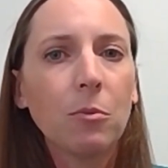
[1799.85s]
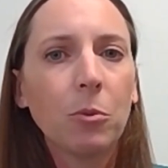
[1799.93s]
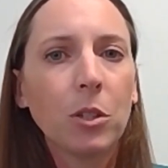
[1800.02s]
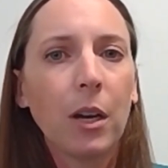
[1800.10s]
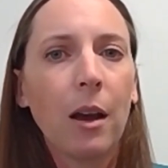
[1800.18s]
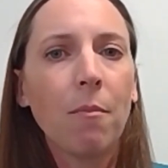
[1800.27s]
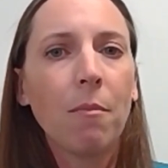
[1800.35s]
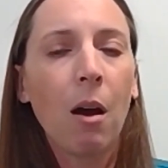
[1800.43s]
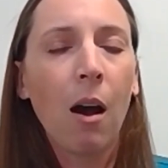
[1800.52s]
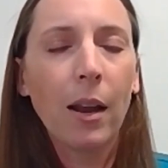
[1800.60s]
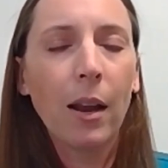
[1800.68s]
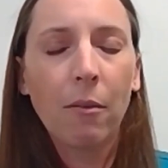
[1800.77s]
which I
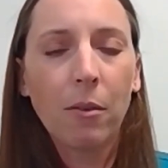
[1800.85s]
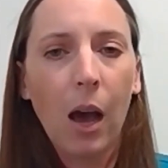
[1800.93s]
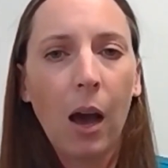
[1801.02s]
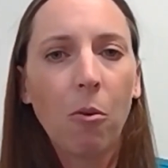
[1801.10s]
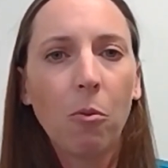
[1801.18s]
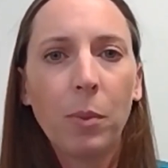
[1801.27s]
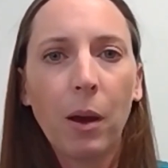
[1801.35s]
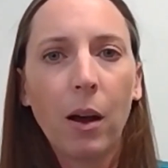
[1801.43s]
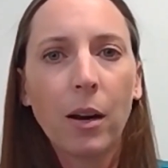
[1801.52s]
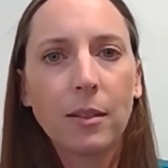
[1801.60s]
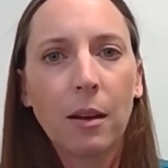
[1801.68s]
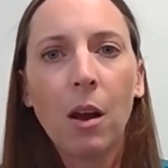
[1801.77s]
will be
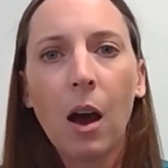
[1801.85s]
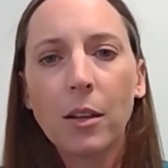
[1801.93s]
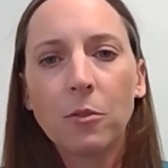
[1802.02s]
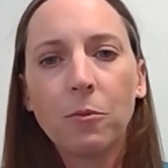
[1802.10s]
honest, I'm not as